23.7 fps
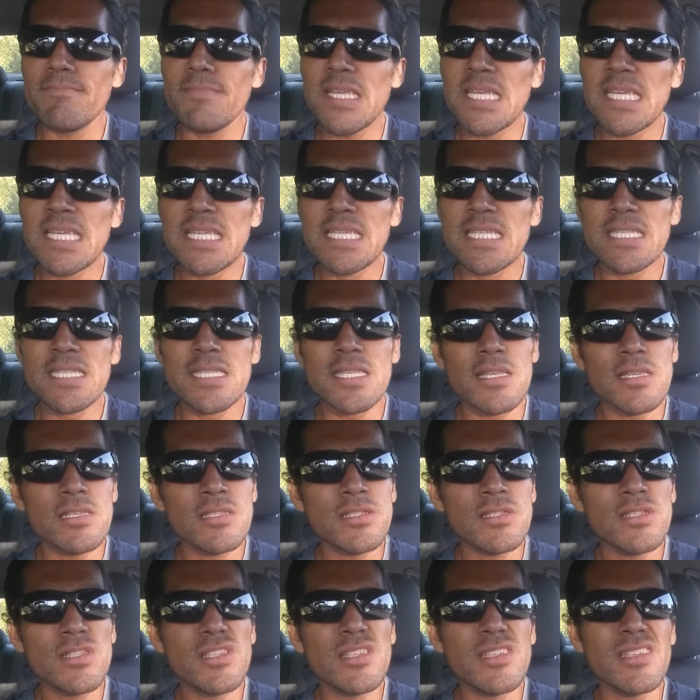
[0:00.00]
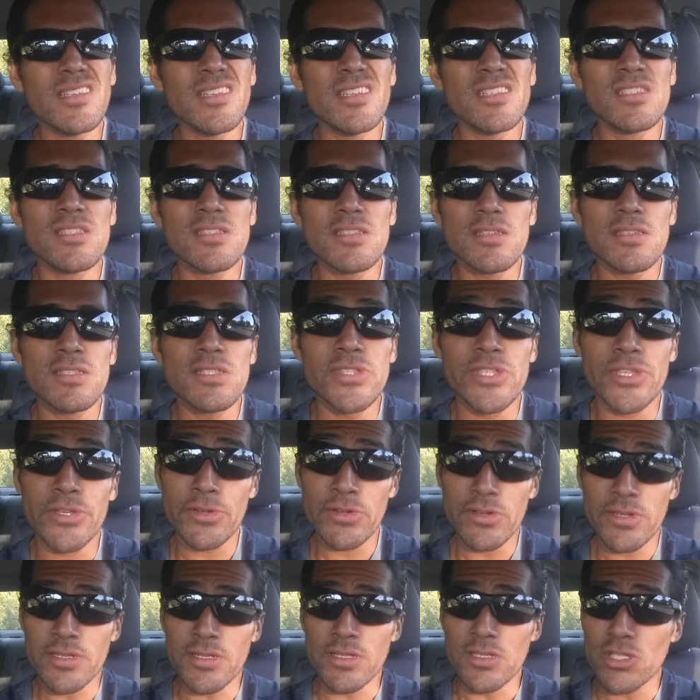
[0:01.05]
is
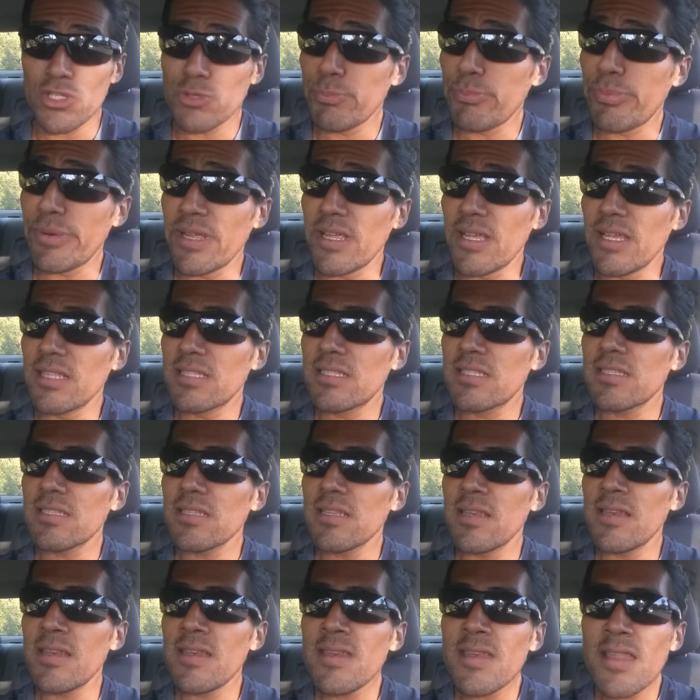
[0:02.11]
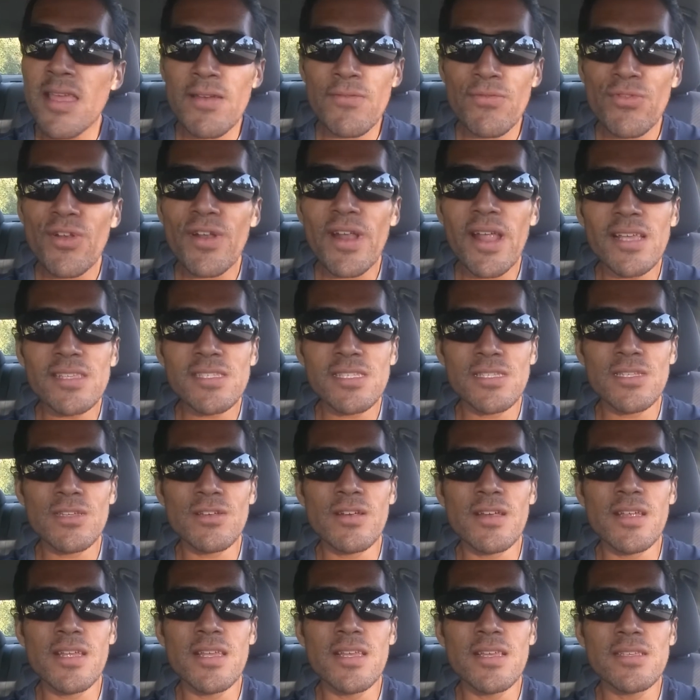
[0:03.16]
serious, but it's never as
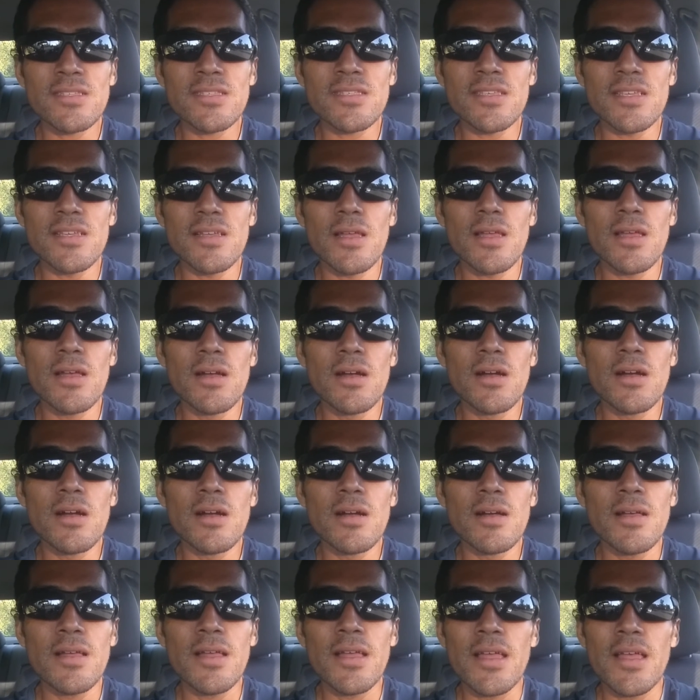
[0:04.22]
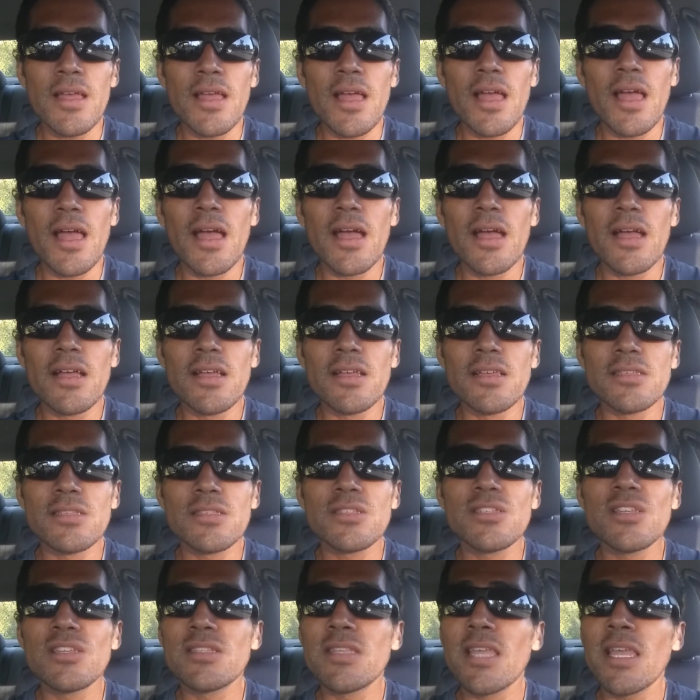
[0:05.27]
serious as
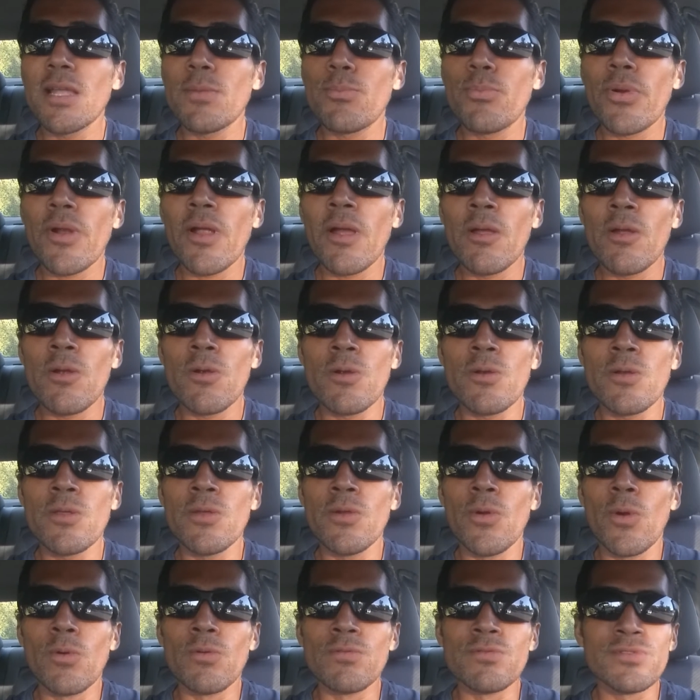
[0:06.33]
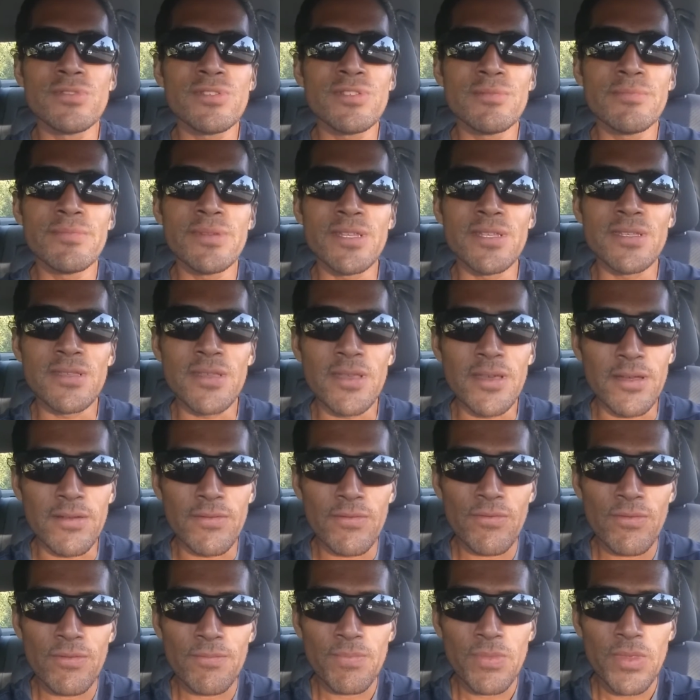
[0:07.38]
to take priority over somebody's life.
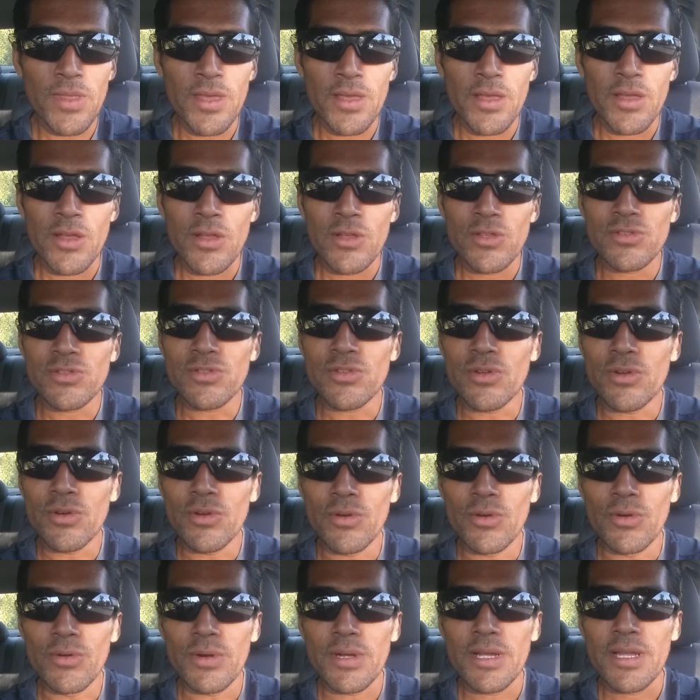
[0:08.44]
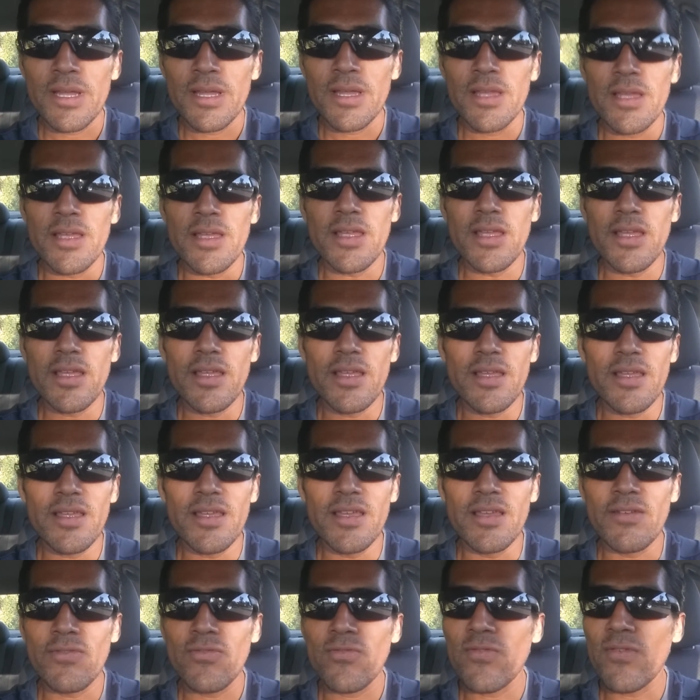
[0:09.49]
So
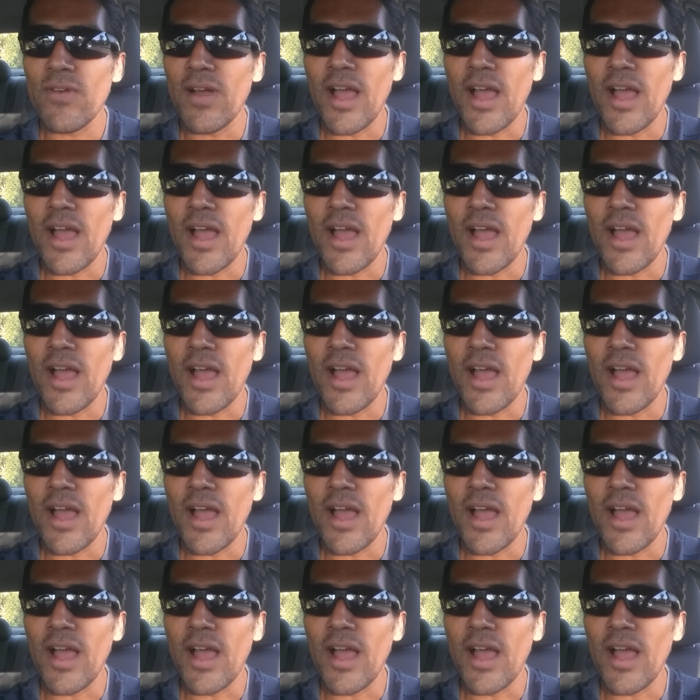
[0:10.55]
if